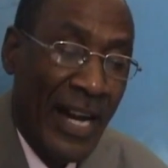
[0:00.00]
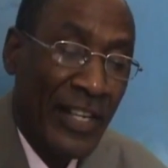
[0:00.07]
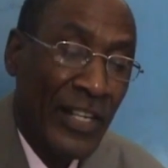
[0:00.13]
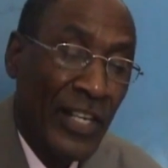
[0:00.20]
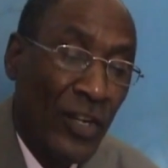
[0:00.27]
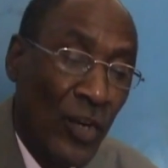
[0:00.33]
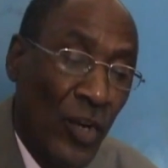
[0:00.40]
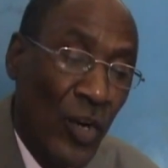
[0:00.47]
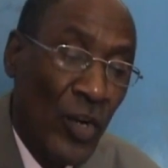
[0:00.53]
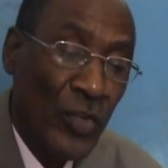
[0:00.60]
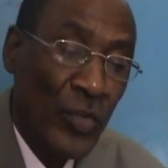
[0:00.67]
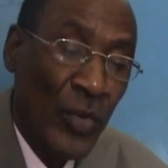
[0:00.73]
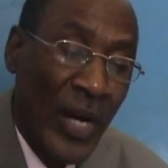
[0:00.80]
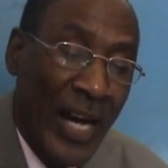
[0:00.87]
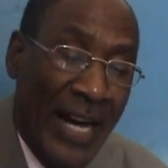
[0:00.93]
and the
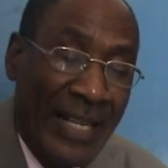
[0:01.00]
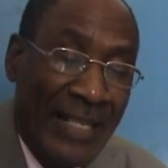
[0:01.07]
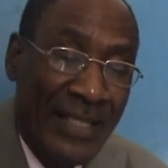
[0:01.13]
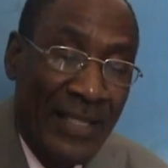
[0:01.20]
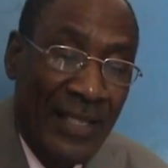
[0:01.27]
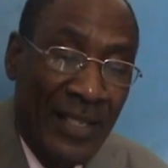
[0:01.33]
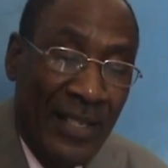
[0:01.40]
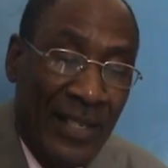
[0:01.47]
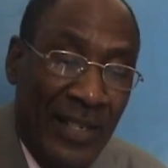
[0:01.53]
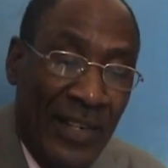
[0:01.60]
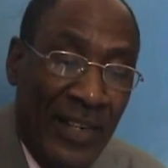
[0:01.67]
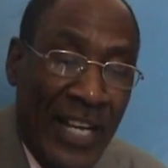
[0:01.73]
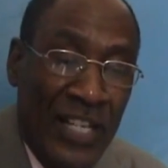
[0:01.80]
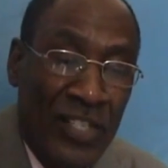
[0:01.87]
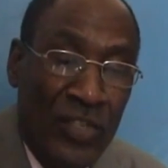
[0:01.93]
law to us
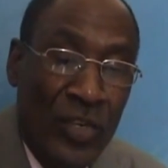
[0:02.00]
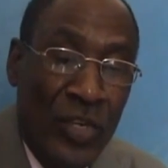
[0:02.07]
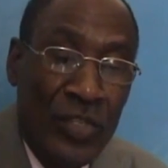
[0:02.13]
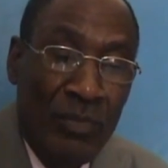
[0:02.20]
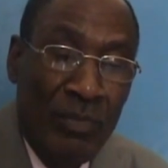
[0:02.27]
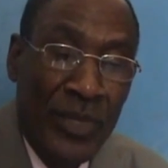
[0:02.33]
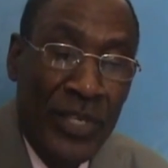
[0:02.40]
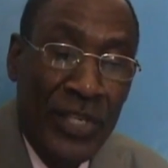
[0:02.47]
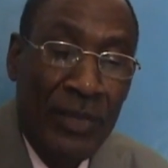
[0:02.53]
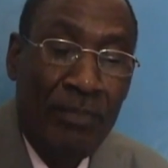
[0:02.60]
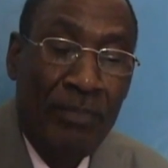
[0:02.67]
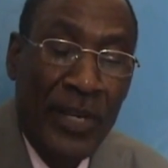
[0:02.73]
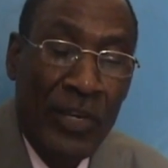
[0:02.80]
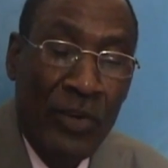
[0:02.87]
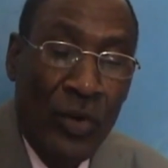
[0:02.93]
does not
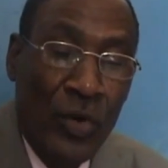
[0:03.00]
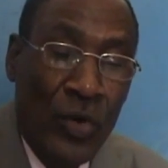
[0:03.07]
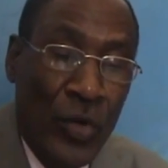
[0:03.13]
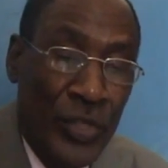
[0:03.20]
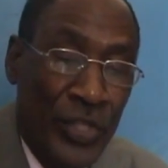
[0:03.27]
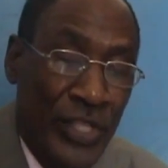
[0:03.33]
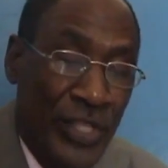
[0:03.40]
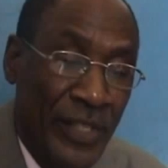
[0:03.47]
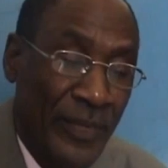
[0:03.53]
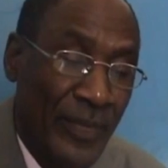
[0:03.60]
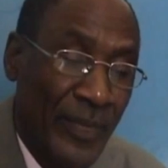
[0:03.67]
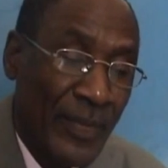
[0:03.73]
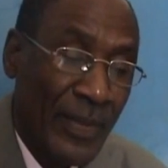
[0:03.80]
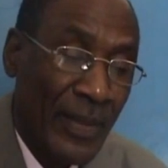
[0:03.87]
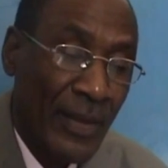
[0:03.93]
mean penal code,
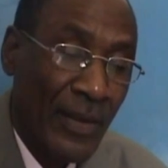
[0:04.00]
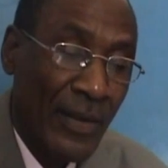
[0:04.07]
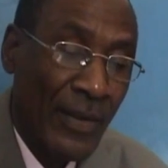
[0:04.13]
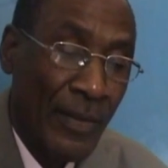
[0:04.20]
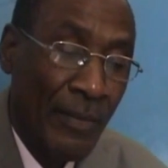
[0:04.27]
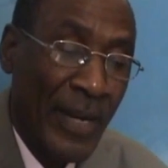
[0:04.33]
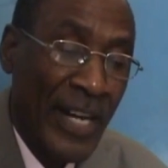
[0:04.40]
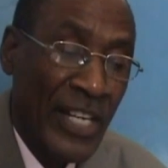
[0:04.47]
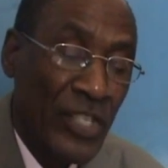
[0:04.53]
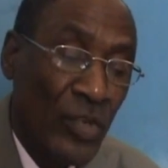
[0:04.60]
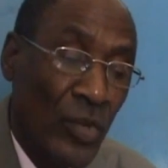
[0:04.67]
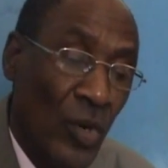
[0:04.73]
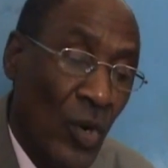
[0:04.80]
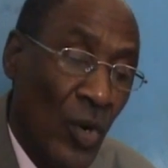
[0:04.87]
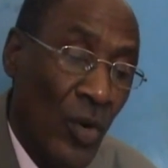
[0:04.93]
but
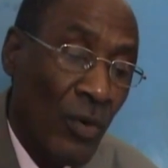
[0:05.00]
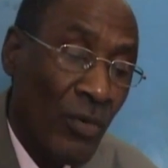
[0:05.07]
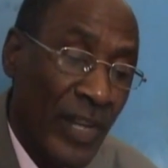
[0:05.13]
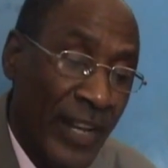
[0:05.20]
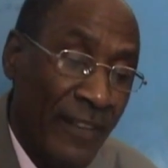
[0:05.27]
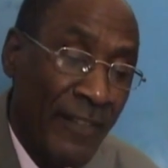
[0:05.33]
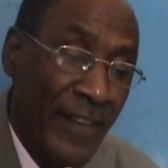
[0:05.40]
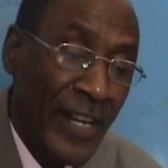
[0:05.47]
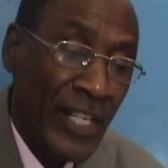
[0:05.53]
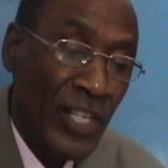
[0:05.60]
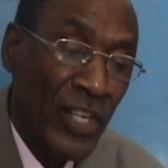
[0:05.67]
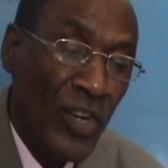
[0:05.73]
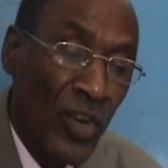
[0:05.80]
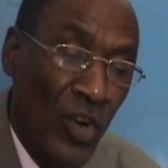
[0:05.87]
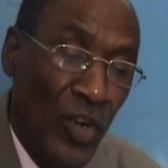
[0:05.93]
all
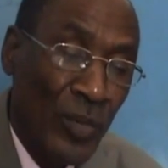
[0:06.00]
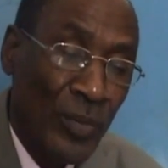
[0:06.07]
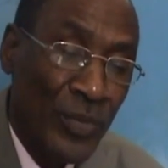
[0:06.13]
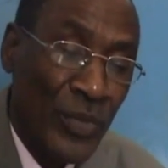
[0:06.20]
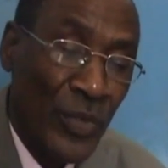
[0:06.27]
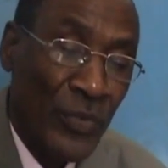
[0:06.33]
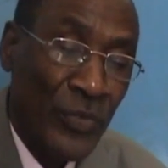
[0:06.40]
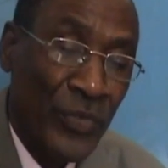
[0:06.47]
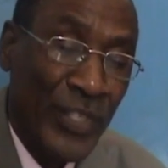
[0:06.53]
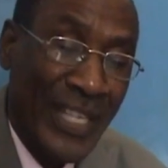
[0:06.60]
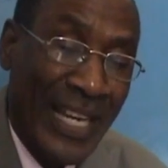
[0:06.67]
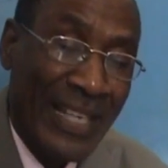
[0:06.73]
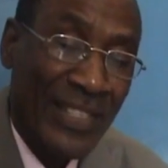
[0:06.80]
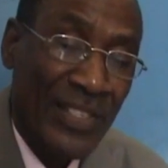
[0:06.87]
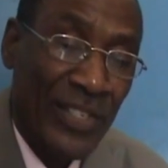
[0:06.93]
relevant norms of
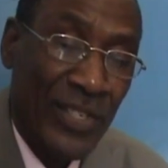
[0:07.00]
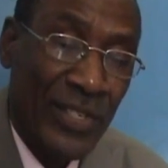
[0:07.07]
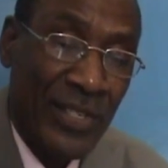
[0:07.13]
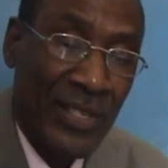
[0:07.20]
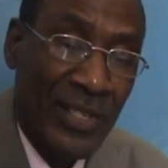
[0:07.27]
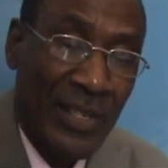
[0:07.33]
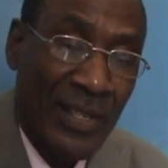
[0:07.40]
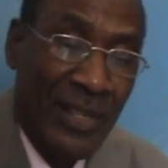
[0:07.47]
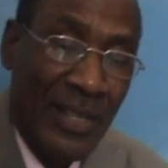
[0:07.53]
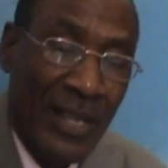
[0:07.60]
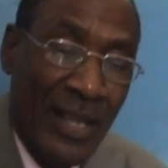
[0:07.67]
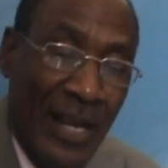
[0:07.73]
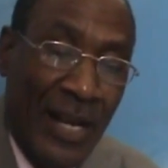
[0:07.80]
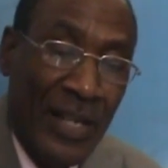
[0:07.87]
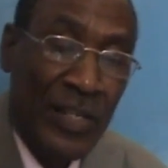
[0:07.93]
justice
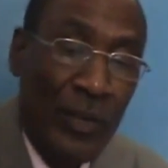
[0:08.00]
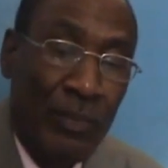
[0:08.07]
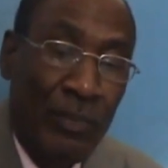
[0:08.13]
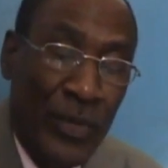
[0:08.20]
and the